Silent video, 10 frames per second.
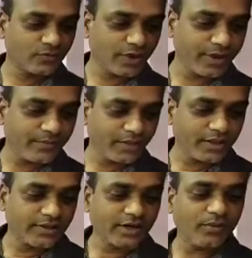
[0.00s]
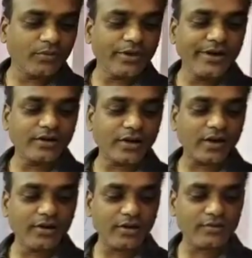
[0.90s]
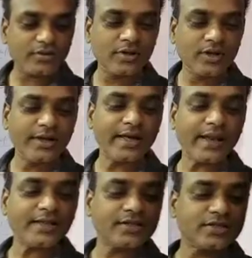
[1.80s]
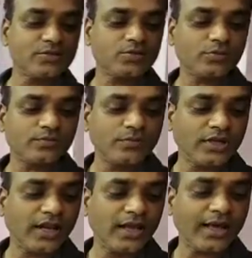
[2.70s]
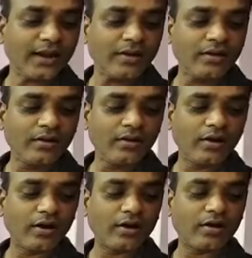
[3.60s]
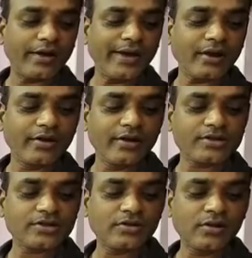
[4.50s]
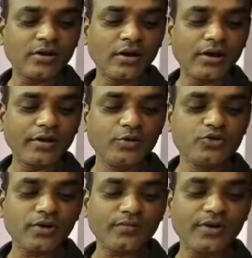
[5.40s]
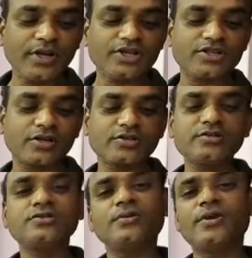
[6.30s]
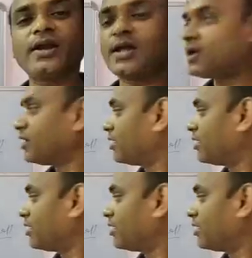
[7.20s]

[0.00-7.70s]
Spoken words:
Okay. Then come to internal interrupt. It arises due to illegal or erroneous use of instructions of data.